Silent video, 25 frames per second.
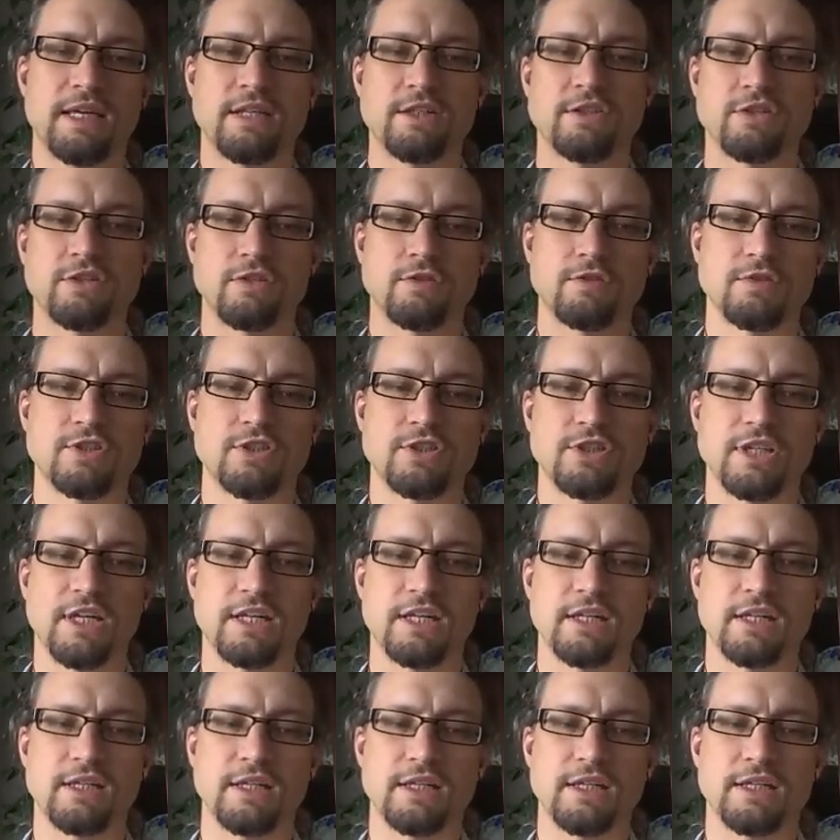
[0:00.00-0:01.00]
ancient
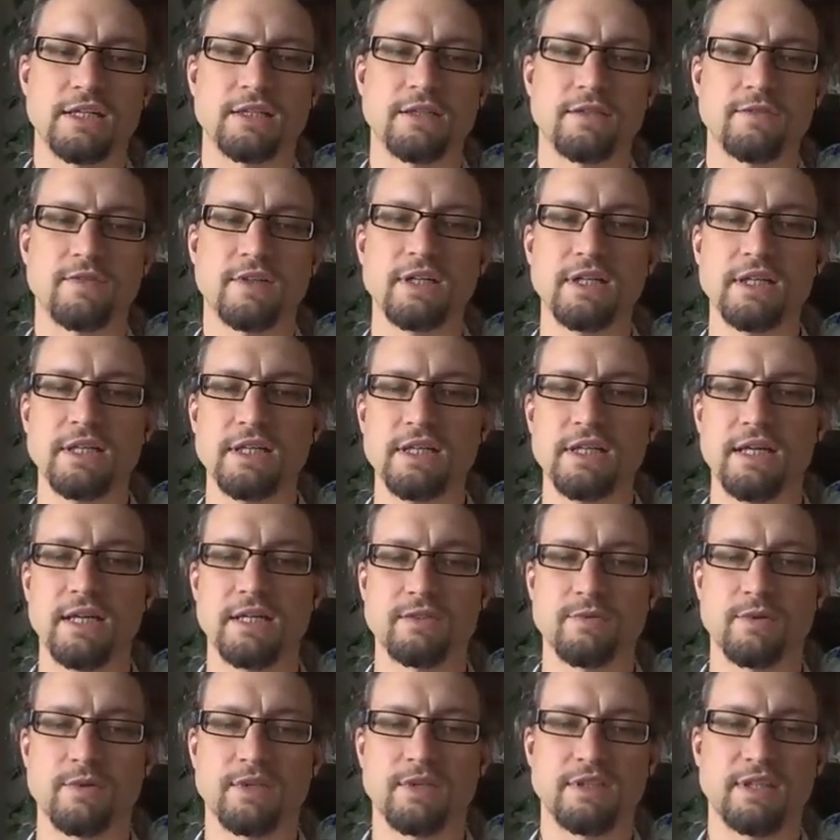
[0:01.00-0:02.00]
Christianity in divinity
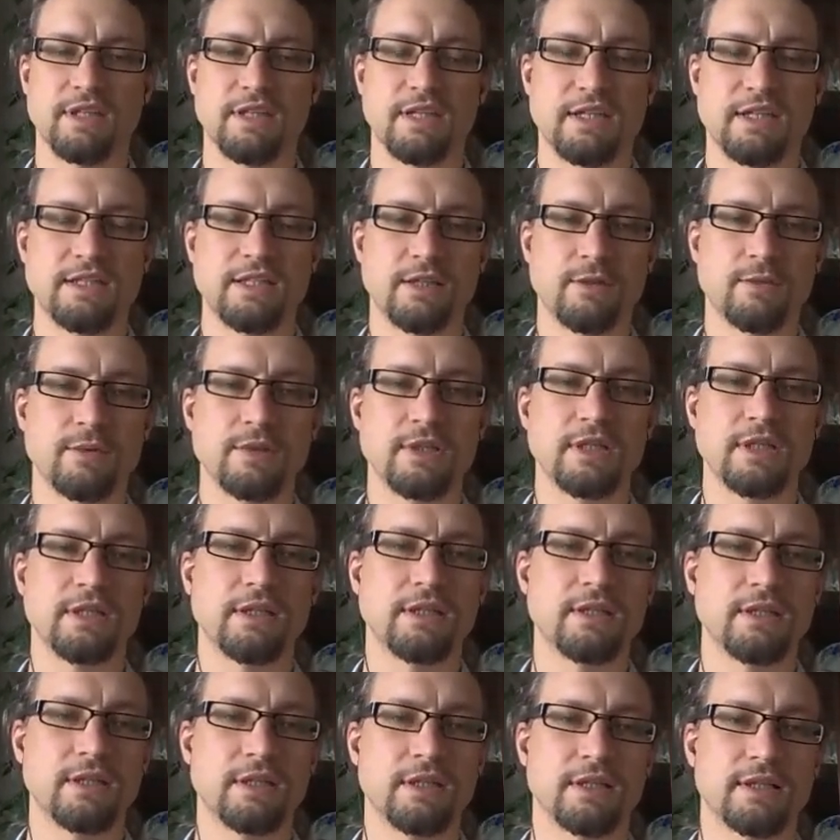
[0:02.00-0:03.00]
as well as late antiquity
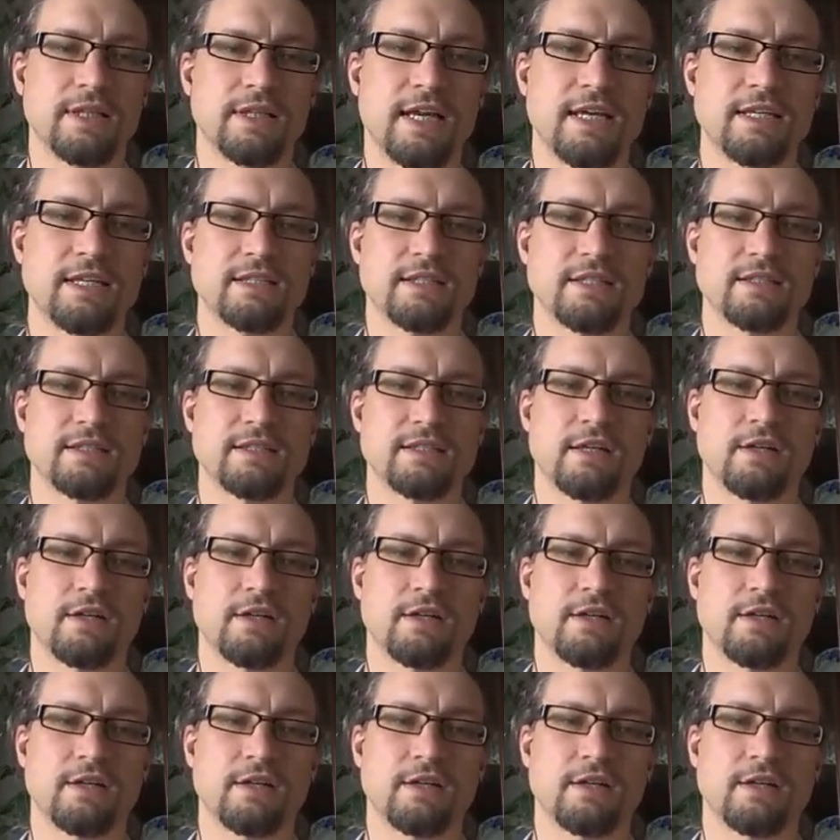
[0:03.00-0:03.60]
in classics,